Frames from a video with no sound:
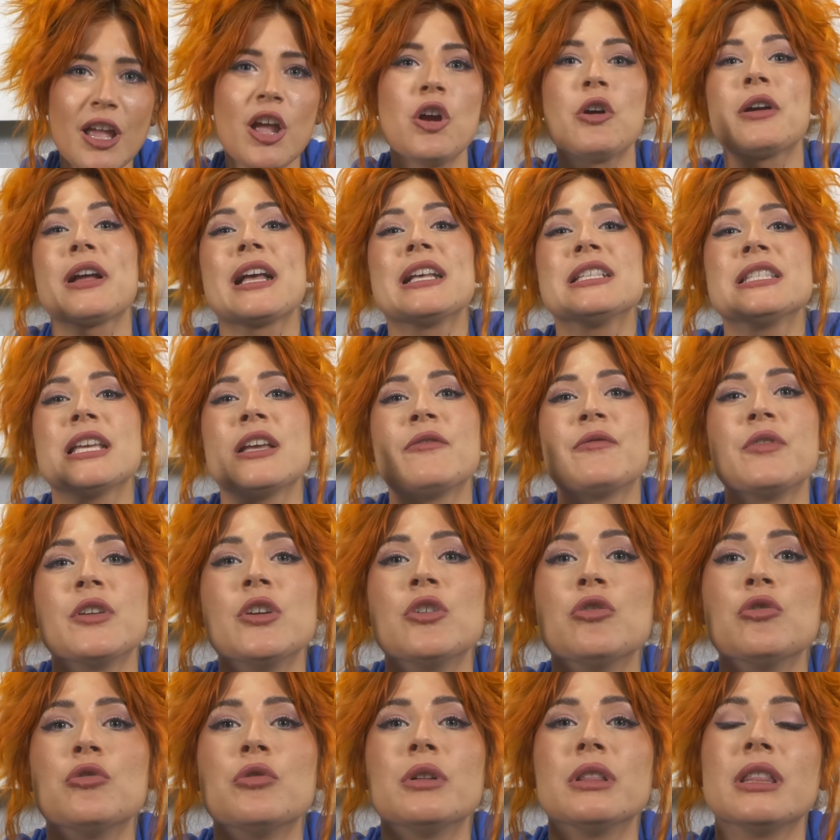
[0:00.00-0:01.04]
All right, guys, if
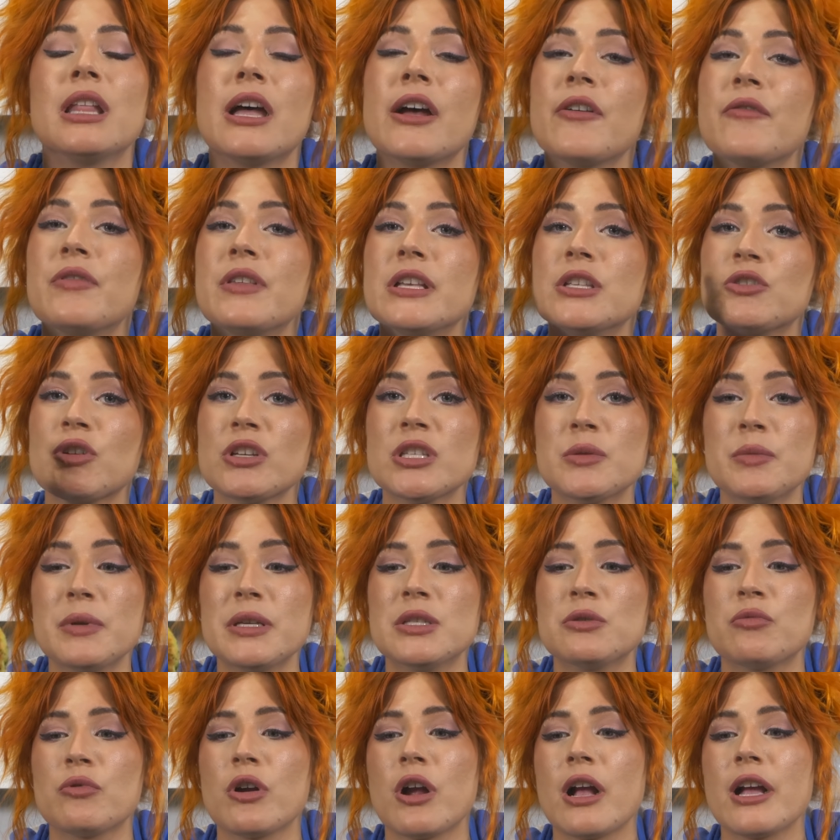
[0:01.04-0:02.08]
you love these
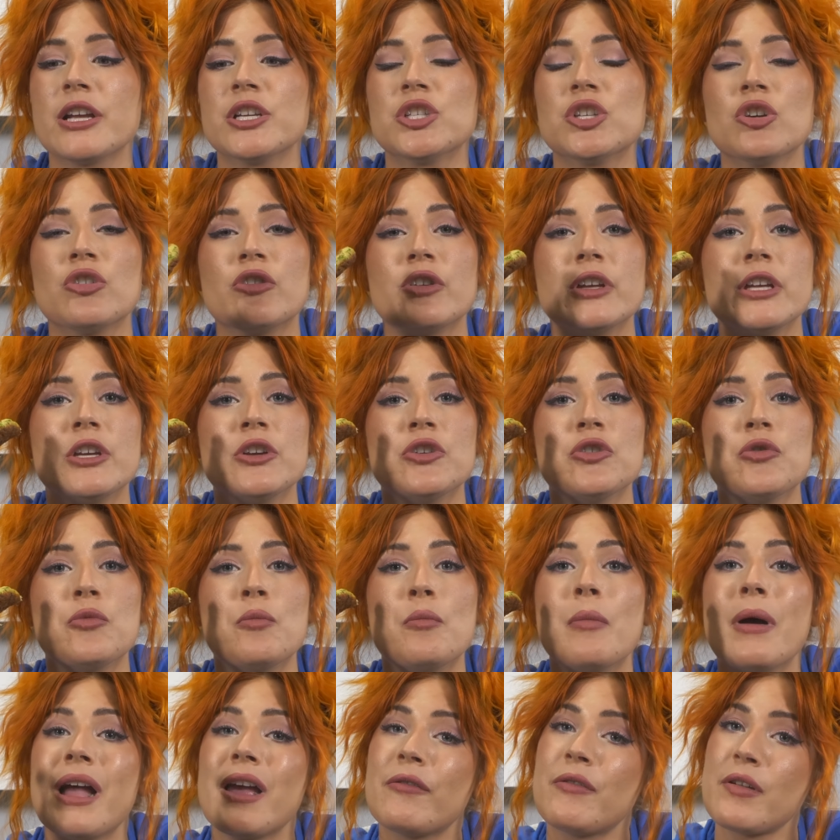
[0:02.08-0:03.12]
recipes where I show you
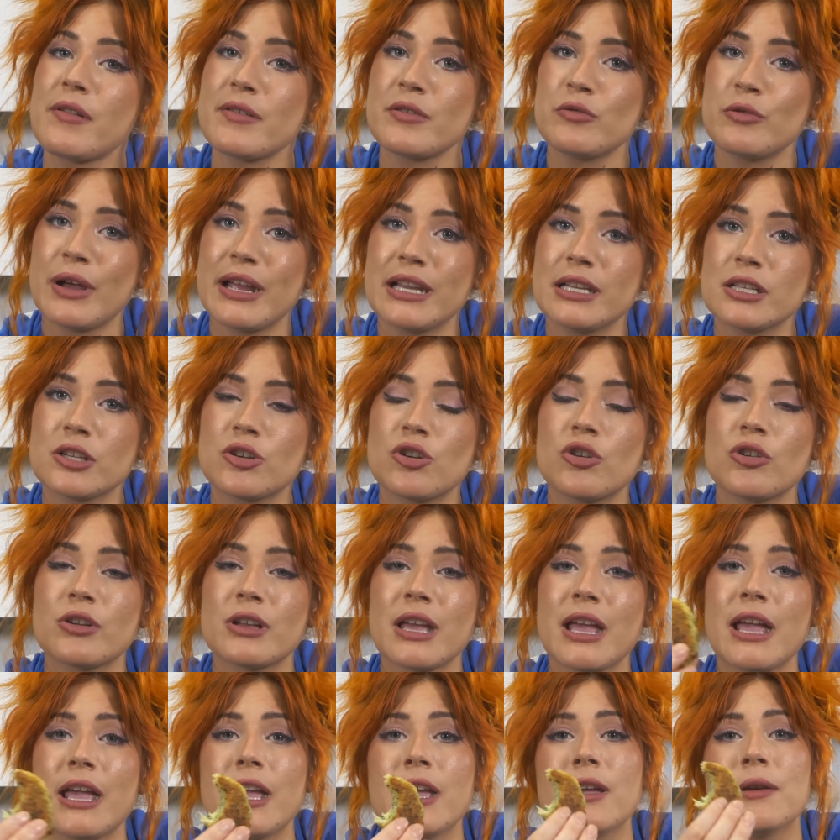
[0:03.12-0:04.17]
my favorite way to cook
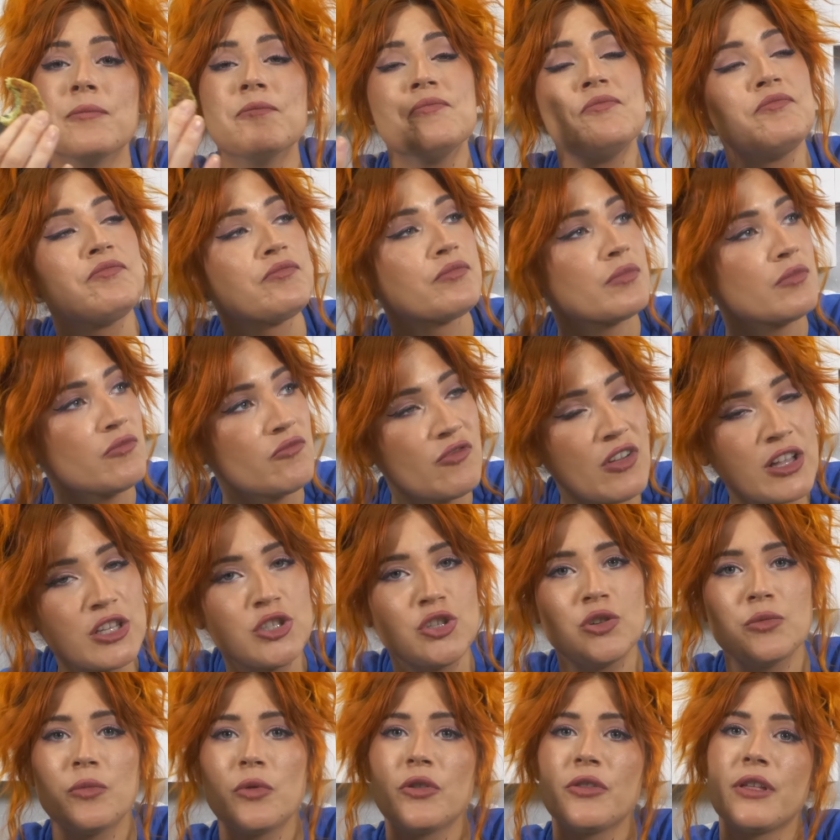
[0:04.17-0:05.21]
a
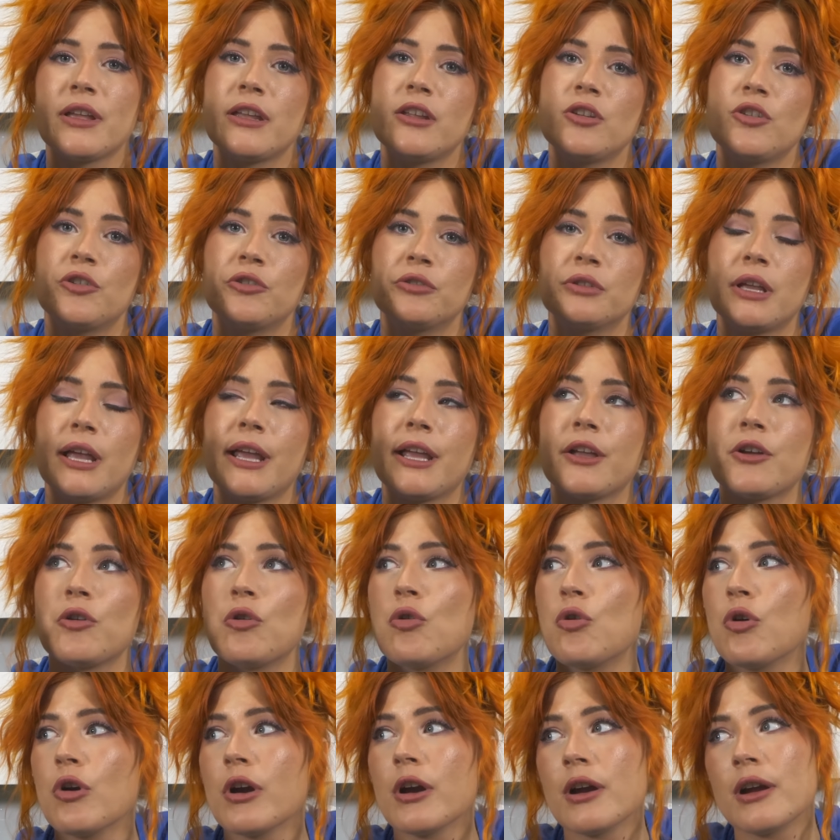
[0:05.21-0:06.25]
vegetable that you don't like,
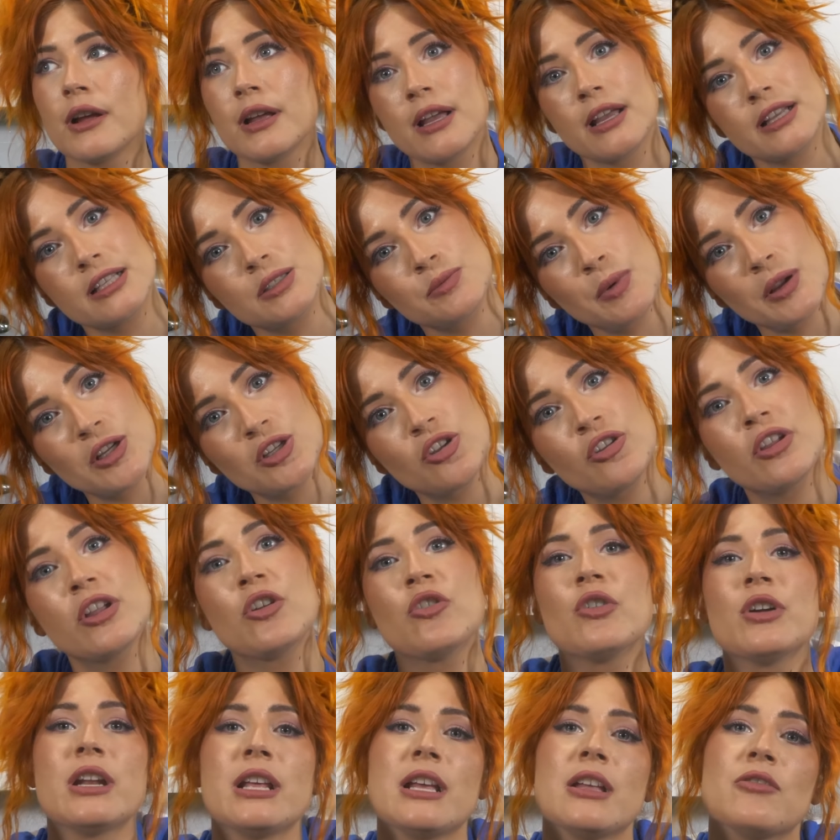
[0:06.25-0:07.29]
or a special
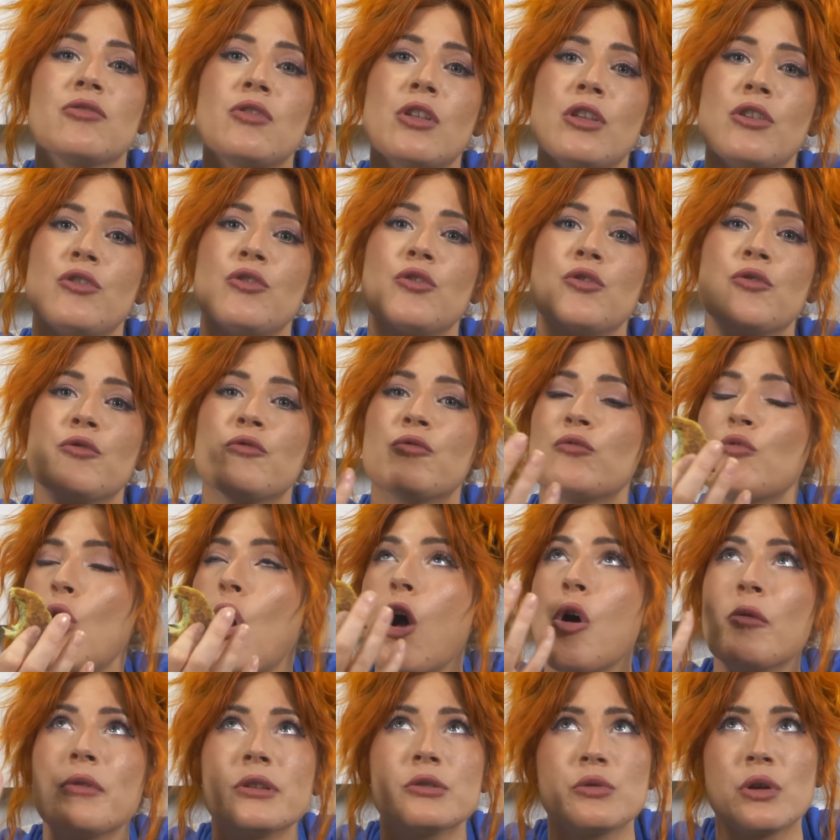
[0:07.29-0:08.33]
ingredient that you've
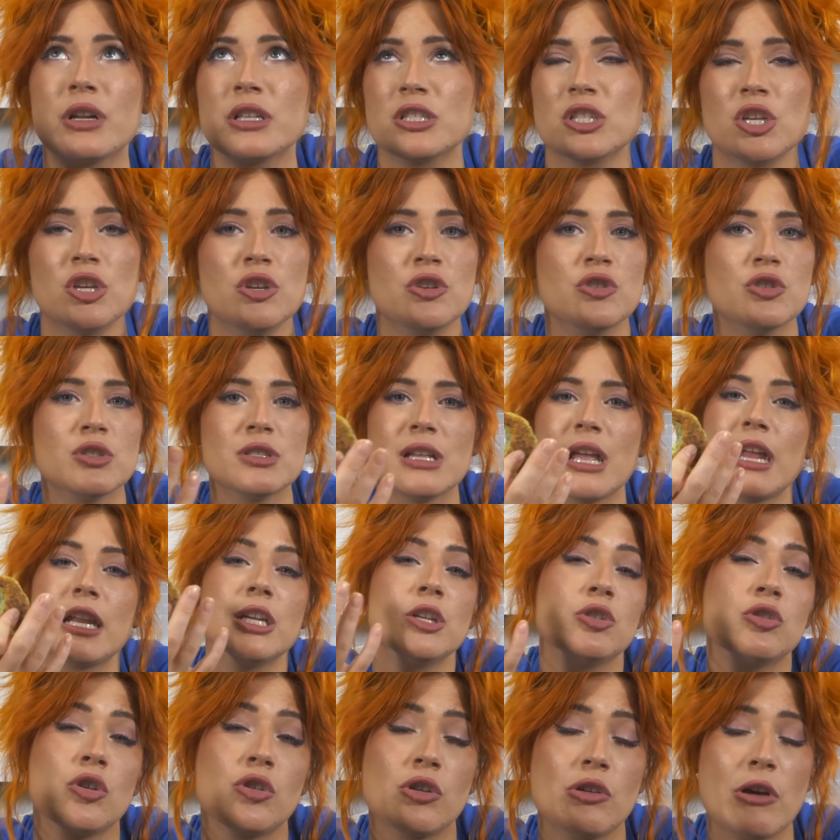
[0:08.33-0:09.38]
always wanted to use and
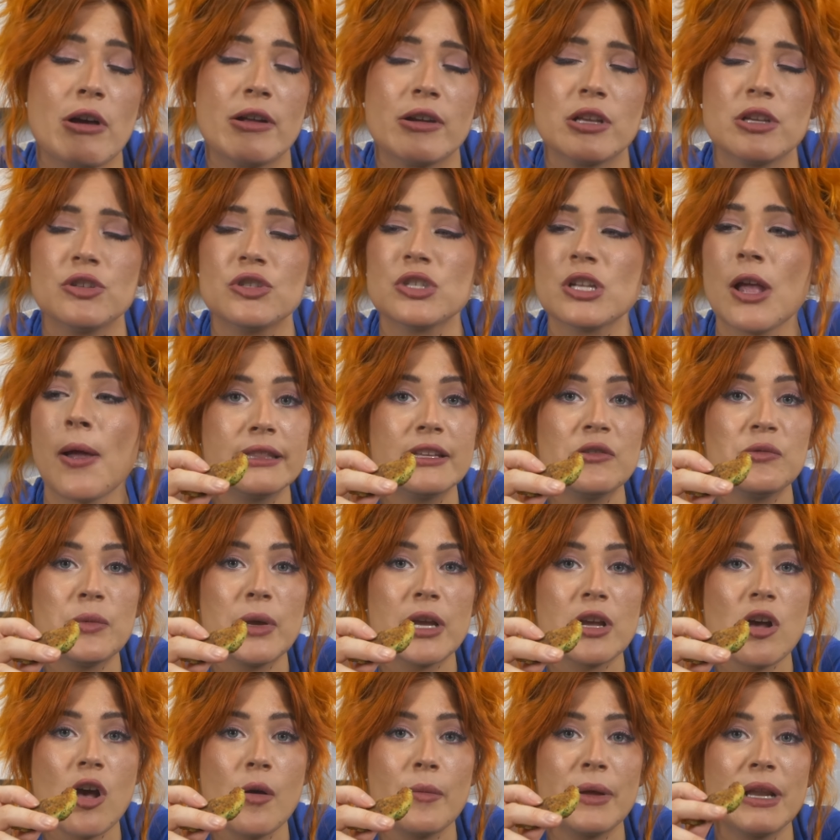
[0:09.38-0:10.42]
you don't know how to use it, leave me a
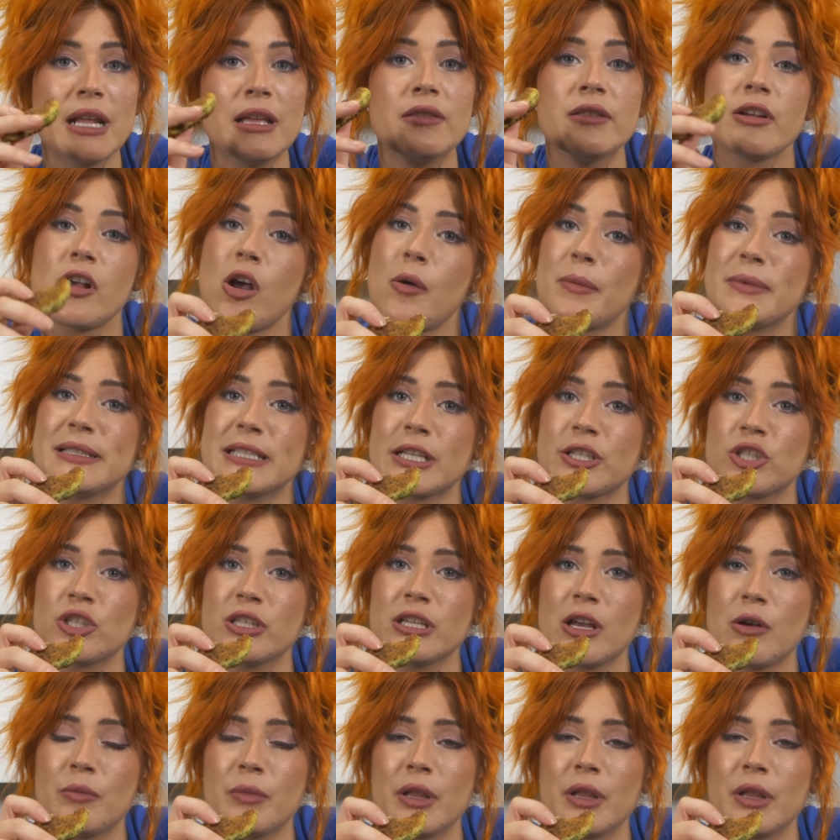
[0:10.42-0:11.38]
comment in the comment section down